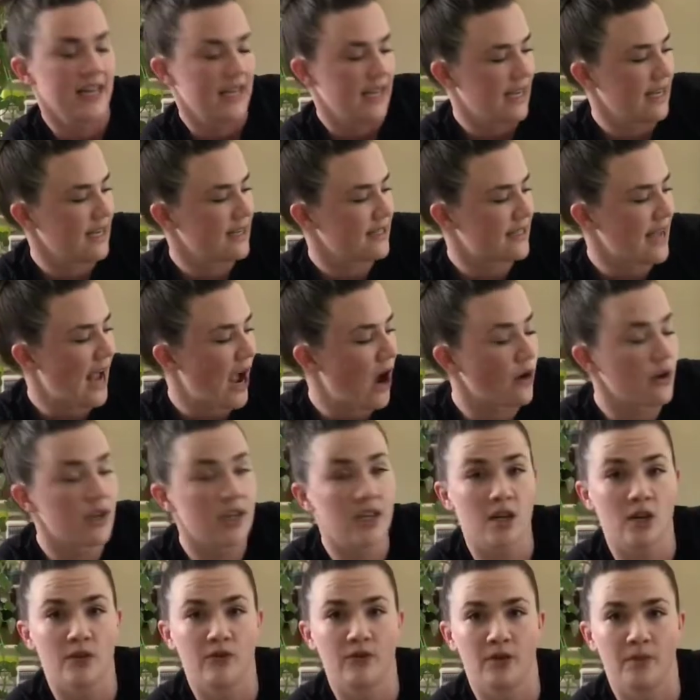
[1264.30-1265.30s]
is out
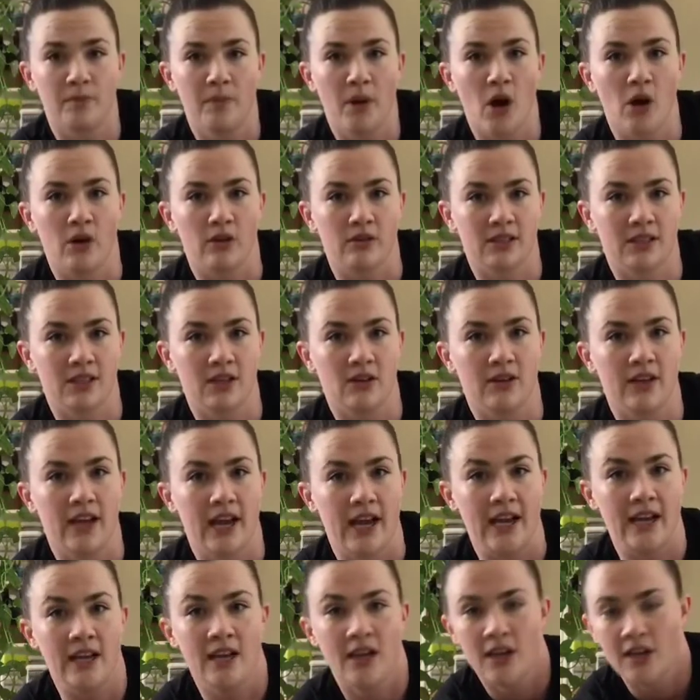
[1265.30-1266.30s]
here for post,
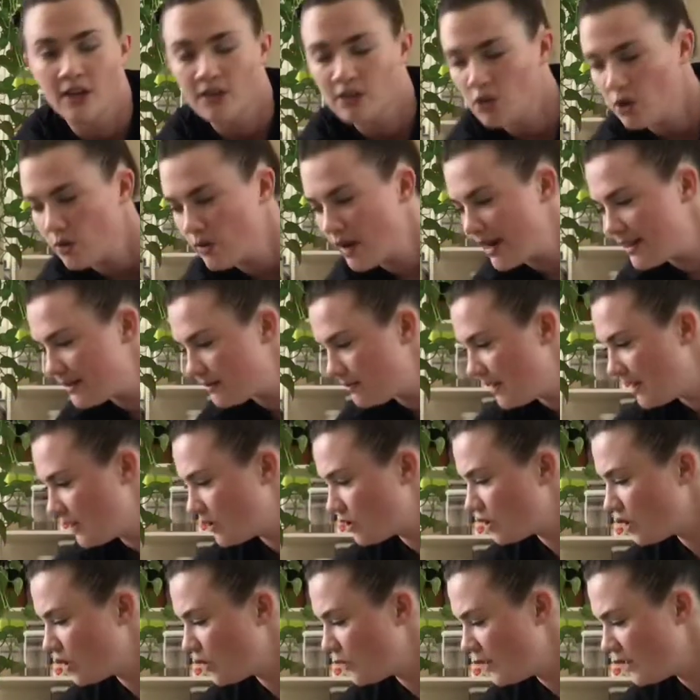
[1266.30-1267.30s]
okay? So guys, make
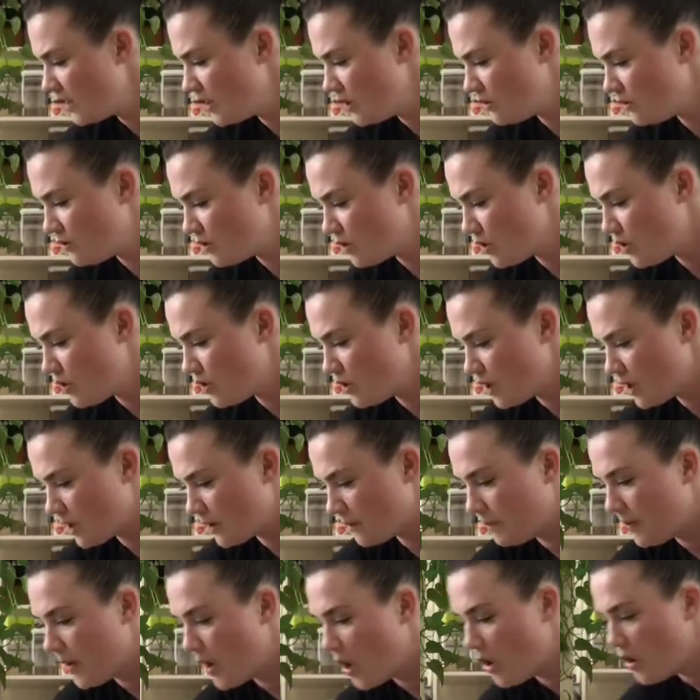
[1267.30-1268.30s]
sure when you do
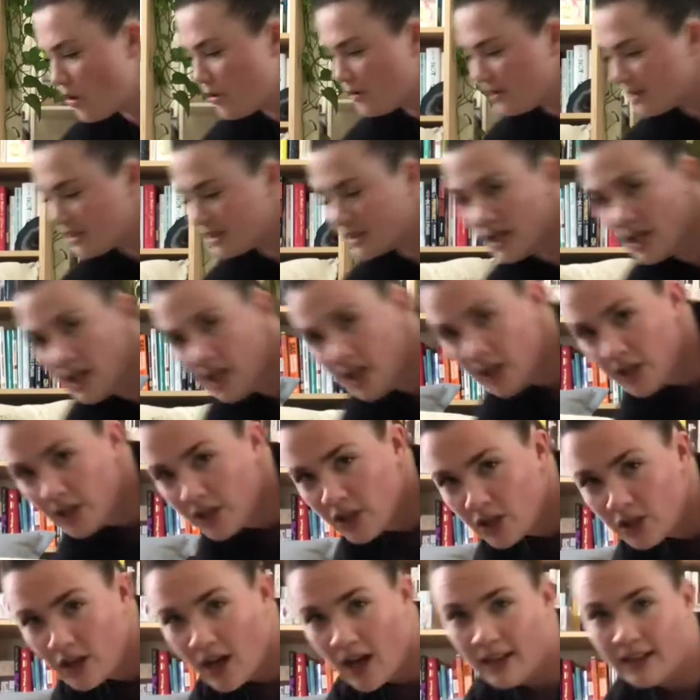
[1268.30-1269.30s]
your post,
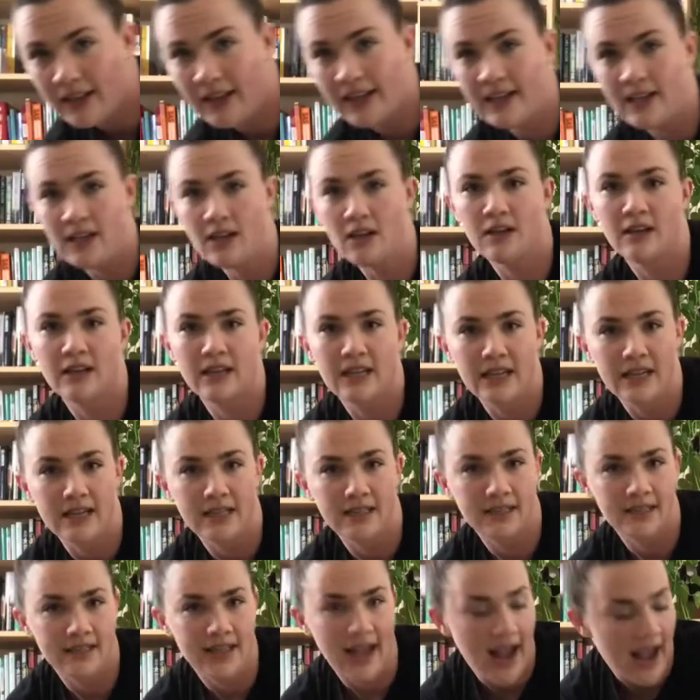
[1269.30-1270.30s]
you're not letting your knee
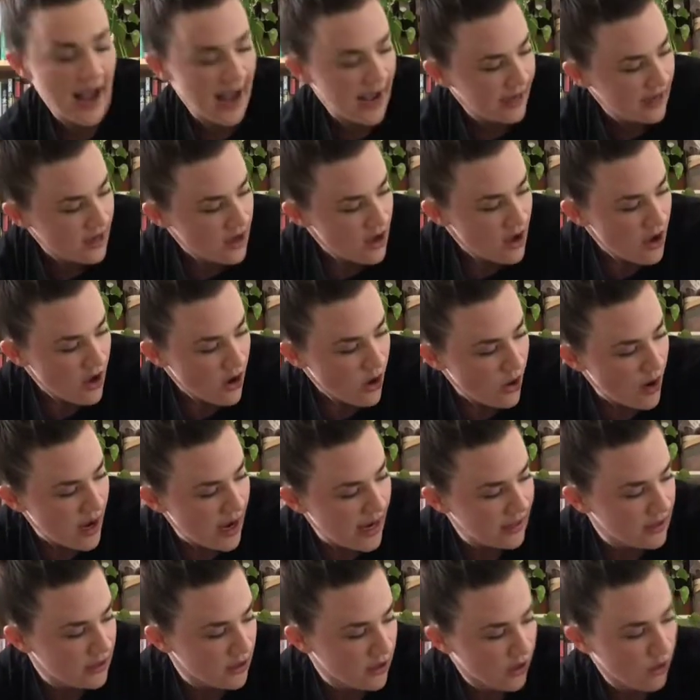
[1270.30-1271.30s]
sag
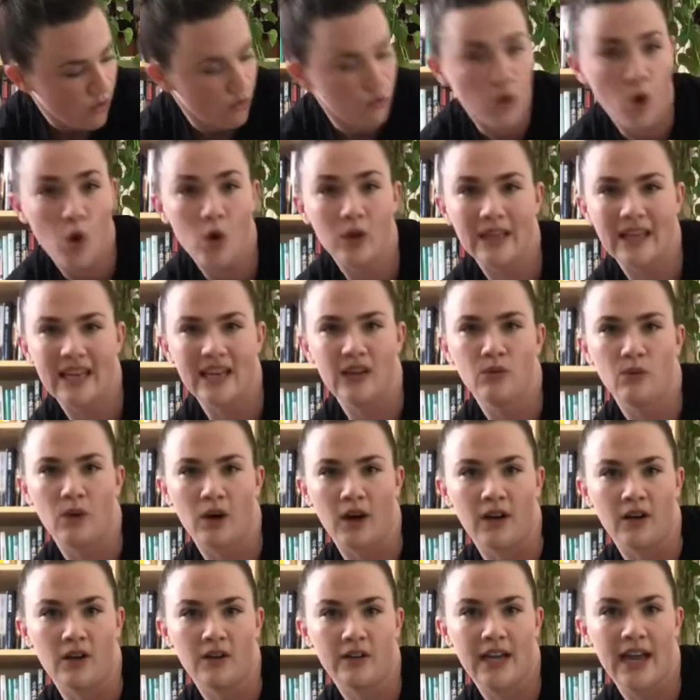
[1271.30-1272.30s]
and roll
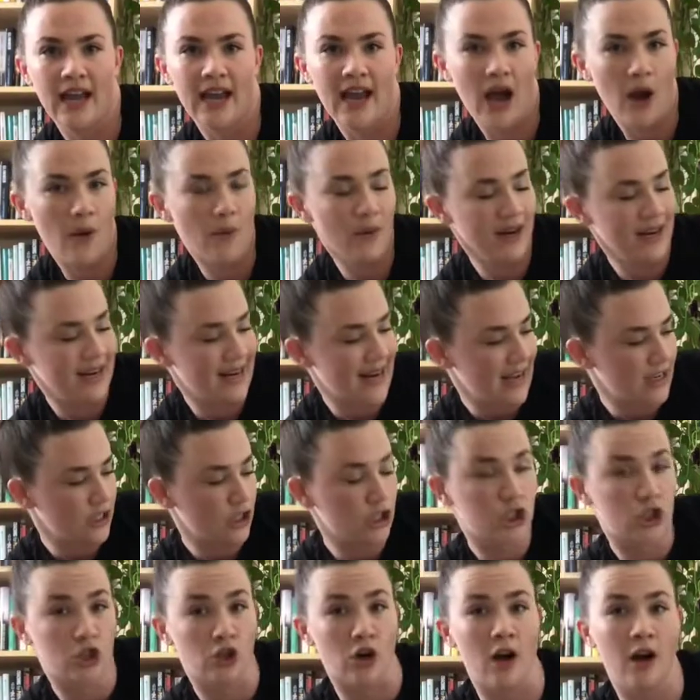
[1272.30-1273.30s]
inward, okay? I want a nice
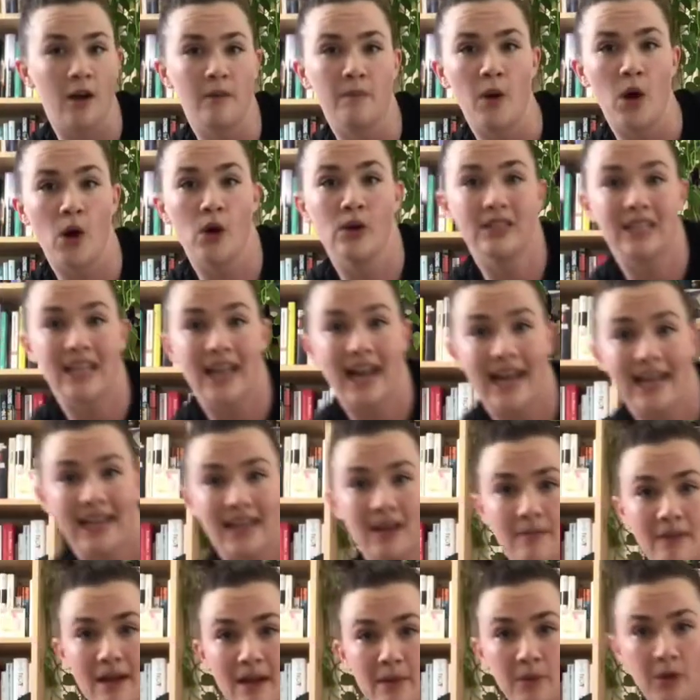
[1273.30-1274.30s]
strong post that I can
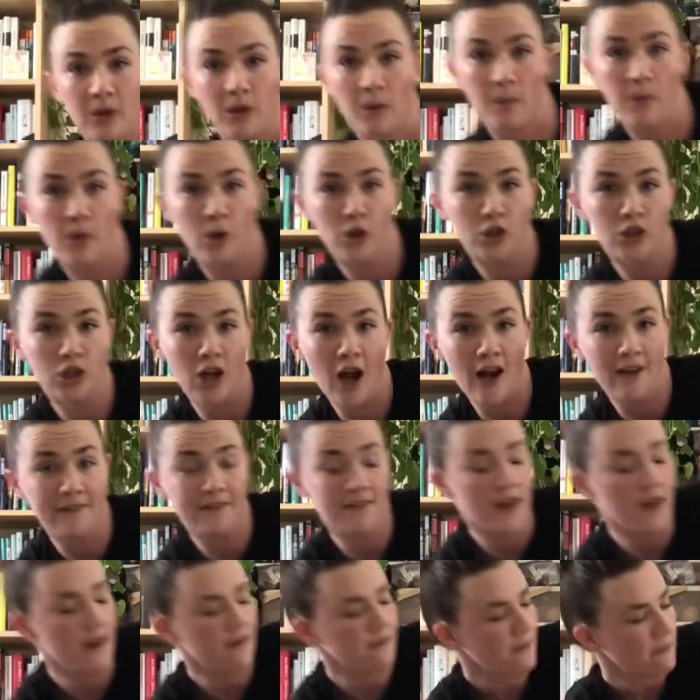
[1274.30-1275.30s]
be able to push off
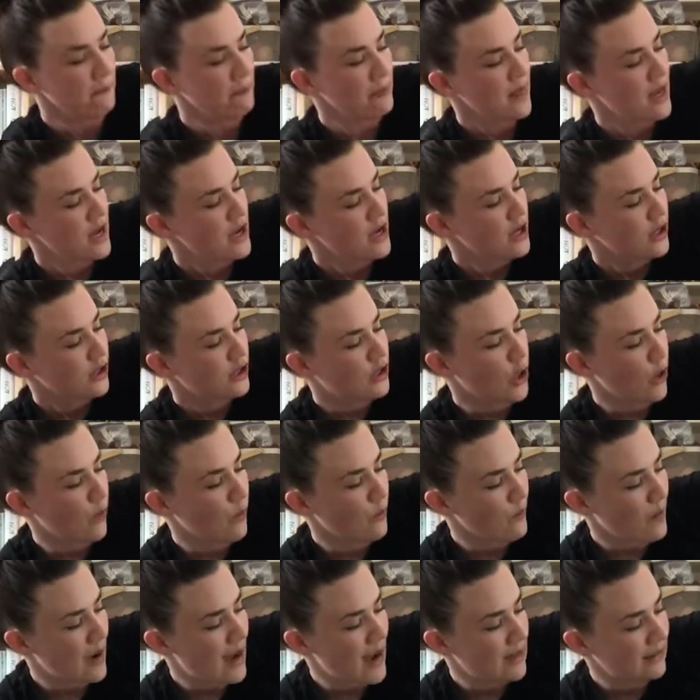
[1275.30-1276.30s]
of. So
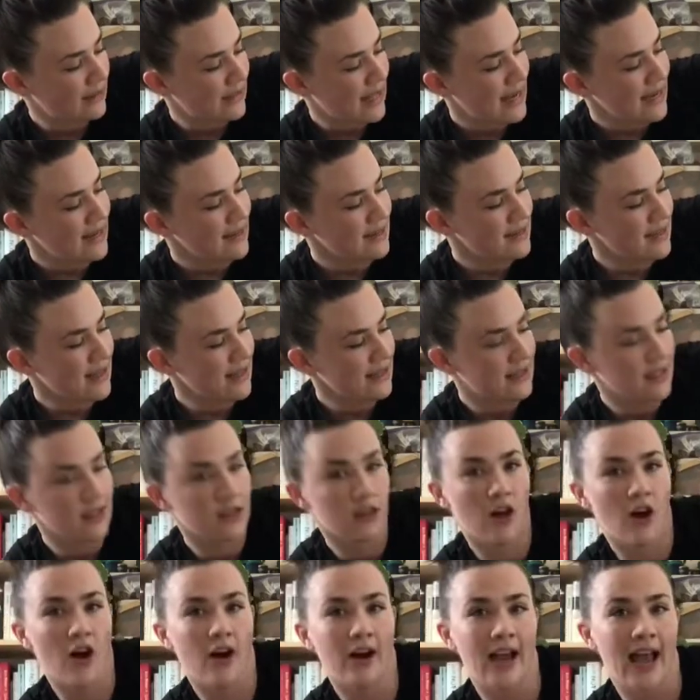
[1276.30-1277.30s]
my leg is nice and
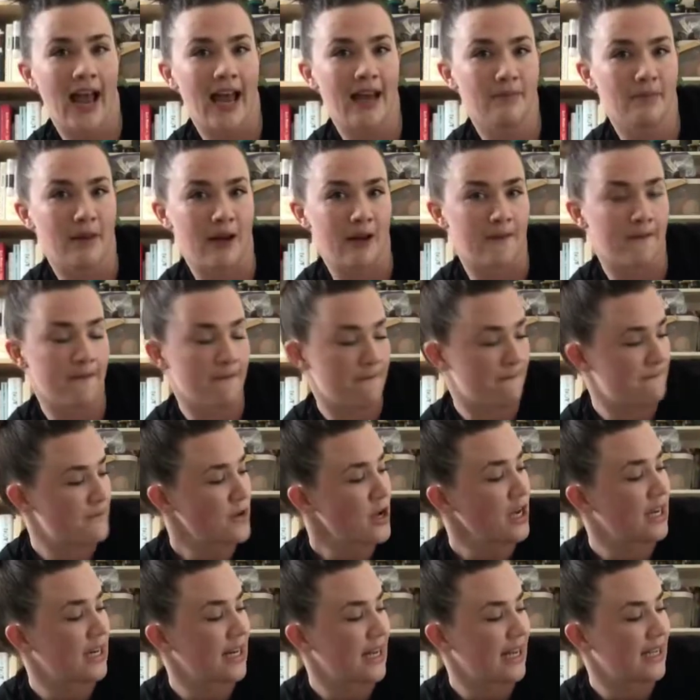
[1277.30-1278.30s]
long, and my
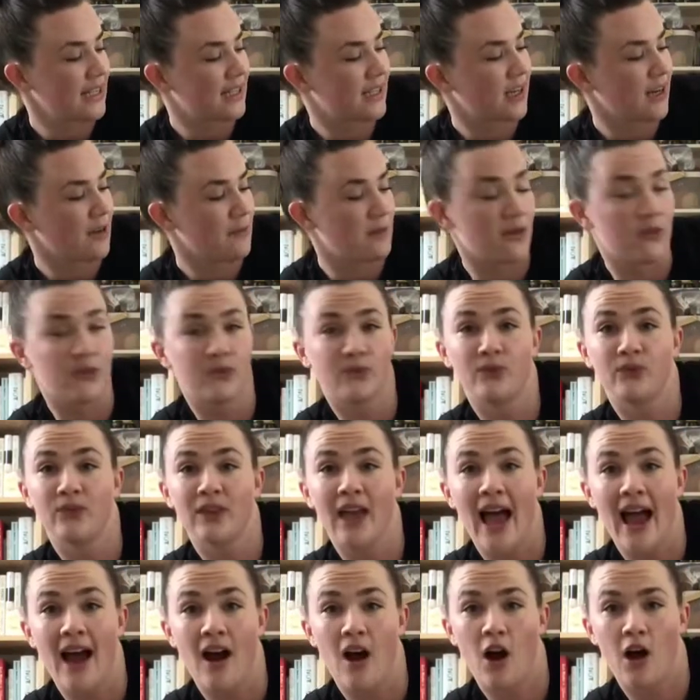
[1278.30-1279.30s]
foot is gonna be
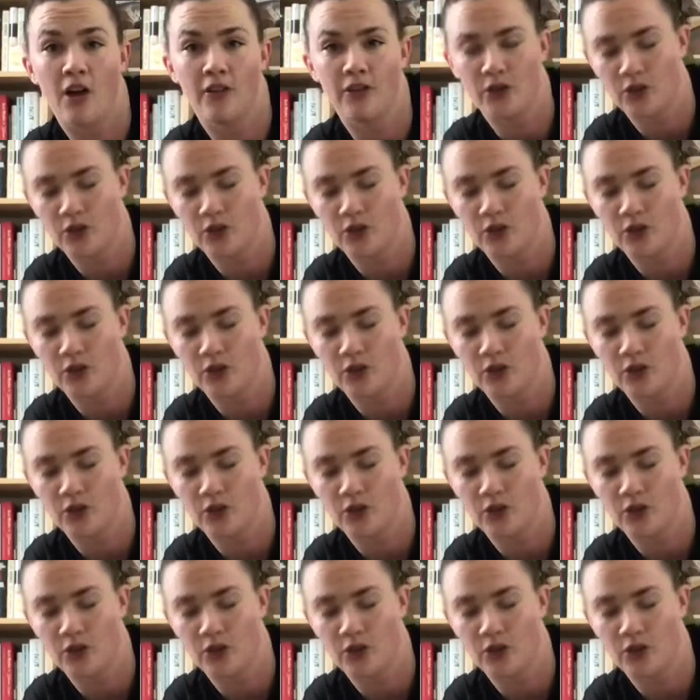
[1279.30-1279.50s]
flat on the